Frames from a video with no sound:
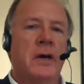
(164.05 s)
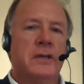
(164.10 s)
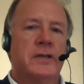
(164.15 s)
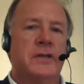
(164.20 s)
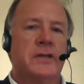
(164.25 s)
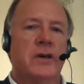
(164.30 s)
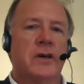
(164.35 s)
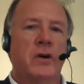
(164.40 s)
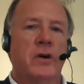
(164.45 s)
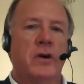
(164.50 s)

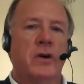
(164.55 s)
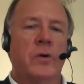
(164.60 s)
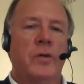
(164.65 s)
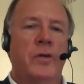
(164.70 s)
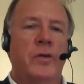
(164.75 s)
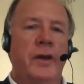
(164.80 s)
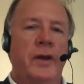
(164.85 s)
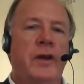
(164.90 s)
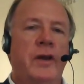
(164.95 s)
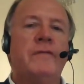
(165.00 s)
So
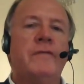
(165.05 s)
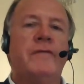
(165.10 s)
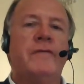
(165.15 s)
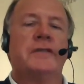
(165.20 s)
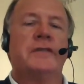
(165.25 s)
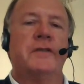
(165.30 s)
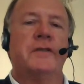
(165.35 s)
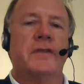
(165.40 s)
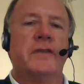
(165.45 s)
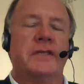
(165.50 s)
the new
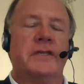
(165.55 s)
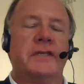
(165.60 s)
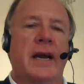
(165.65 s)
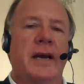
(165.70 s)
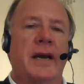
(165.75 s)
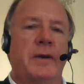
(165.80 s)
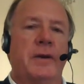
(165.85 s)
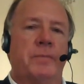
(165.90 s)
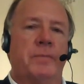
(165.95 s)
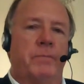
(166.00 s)
version of the
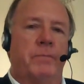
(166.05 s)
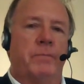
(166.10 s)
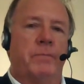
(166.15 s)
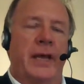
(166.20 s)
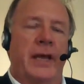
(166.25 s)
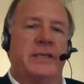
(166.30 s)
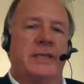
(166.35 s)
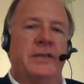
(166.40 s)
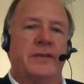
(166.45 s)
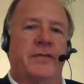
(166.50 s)
standard
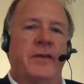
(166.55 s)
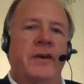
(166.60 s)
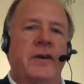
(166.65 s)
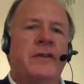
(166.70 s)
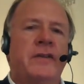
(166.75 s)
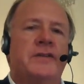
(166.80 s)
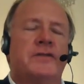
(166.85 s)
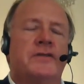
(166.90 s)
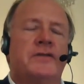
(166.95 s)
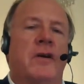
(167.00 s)
places
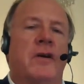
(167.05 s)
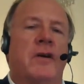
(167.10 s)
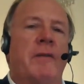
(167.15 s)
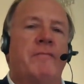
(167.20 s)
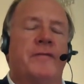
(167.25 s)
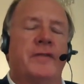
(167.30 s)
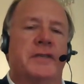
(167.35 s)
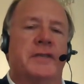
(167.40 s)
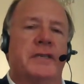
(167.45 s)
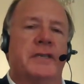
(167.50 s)
very strong
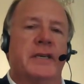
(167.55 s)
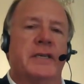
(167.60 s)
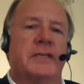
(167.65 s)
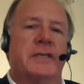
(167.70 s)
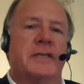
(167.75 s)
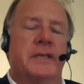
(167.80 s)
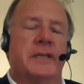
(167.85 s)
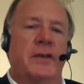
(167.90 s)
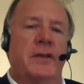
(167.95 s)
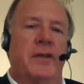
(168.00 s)

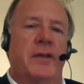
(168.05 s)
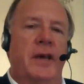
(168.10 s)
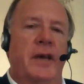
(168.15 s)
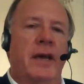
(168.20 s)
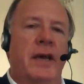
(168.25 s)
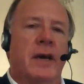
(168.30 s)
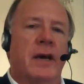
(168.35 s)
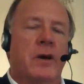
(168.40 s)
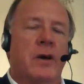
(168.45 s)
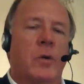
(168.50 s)
emphasis that
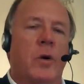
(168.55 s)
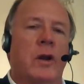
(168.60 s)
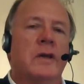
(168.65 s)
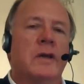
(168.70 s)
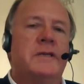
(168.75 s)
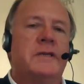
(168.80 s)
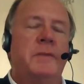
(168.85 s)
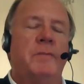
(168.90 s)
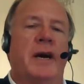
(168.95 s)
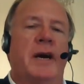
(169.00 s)
the
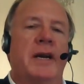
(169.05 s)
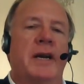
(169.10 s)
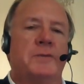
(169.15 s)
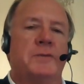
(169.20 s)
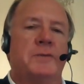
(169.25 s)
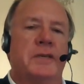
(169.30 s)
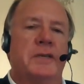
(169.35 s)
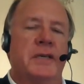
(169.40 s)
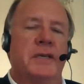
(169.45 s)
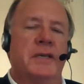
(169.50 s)
quality
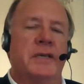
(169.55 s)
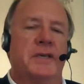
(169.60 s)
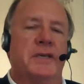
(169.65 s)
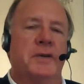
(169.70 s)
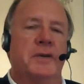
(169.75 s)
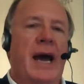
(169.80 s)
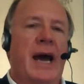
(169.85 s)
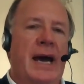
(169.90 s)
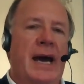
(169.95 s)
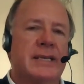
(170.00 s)
management system
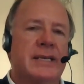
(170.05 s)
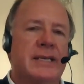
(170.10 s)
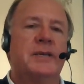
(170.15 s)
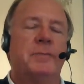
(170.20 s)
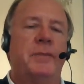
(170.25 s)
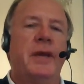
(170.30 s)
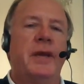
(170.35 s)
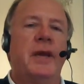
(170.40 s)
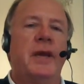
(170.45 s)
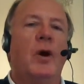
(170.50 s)
has
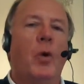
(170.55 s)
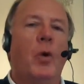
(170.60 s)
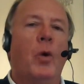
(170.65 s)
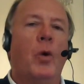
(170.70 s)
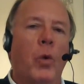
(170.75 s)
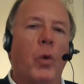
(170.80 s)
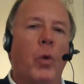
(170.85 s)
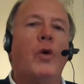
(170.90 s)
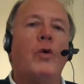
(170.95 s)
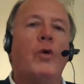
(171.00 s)
to be
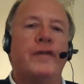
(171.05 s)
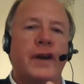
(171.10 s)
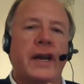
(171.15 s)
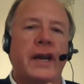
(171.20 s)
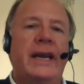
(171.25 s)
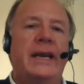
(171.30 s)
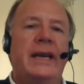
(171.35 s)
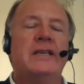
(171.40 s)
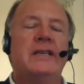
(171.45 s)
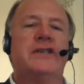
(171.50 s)

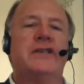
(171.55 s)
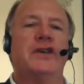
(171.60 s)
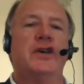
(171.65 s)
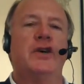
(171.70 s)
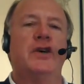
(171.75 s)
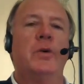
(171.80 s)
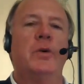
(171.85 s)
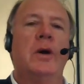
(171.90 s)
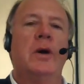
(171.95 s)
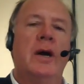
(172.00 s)
woven
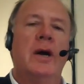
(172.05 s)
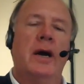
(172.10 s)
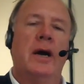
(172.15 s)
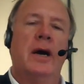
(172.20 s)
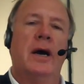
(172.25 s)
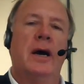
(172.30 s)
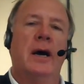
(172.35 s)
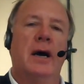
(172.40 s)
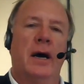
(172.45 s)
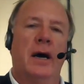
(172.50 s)
into
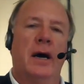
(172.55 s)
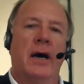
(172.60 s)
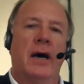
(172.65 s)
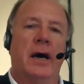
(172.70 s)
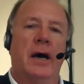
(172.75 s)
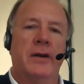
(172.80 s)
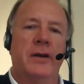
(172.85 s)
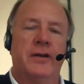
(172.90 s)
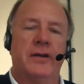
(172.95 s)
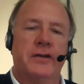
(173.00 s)

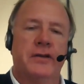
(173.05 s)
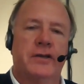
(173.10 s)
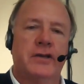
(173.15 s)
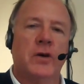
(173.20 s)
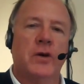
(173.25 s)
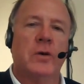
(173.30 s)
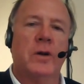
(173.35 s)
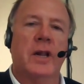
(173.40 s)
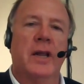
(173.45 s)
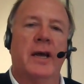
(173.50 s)
and
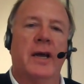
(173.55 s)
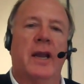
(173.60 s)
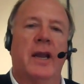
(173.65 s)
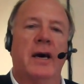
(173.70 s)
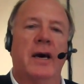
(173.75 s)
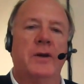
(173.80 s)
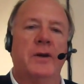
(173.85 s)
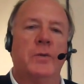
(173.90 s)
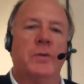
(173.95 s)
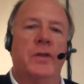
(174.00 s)
totally
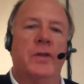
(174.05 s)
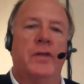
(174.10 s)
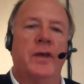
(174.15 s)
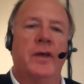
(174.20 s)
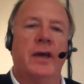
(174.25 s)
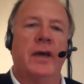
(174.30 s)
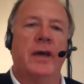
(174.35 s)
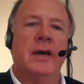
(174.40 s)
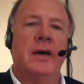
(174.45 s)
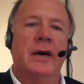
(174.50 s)
aligned with
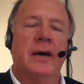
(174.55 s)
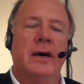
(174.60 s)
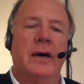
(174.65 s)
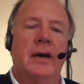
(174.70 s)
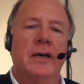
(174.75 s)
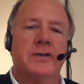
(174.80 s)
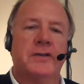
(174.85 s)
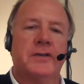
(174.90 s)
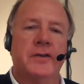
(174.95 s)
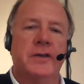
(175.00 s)
the
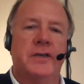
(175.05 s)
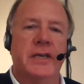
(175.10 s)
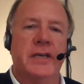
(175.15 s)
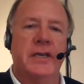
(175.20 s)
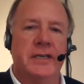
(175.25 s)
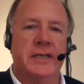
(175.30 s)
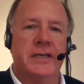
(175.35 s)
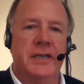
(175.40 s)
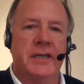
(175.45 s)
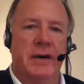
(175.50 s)

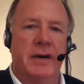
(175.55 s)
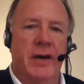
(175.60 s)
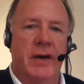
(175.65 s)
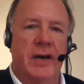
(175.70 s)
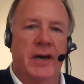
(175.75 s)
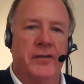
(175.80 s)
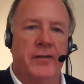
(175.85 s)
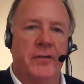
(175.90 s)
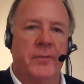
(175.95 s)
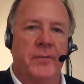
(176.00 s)
strategic
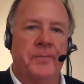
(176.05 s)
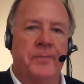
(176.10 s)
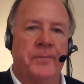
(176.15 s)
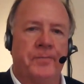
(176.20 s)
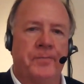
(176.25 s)
direction.